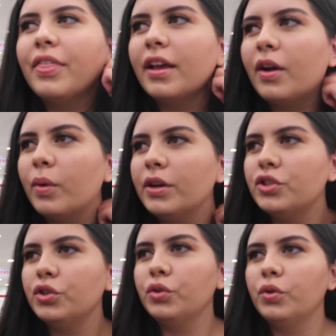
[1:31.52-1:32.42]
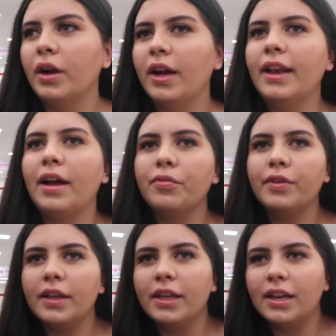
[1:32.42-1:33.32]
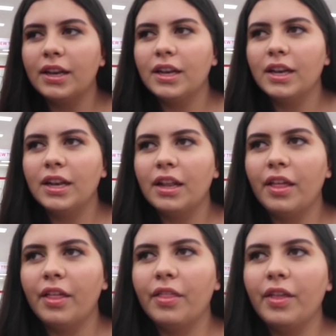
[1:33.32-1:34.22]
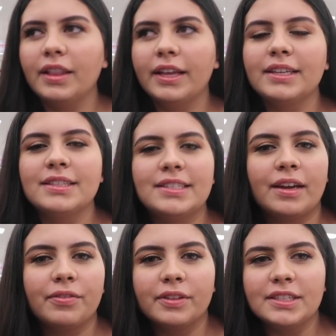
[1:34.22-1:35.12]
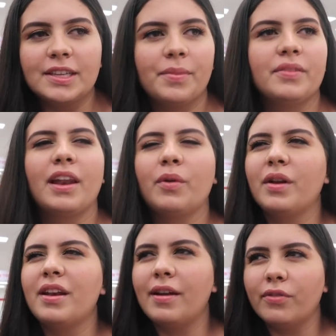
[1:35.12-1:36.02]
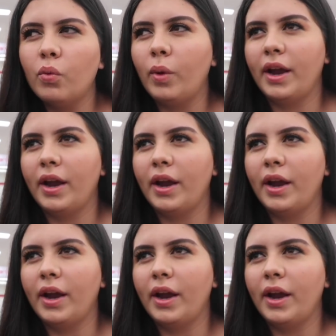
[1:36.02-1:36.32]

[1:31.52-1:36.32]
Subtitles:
I think I want to do an outfit that like is definitely something that I would never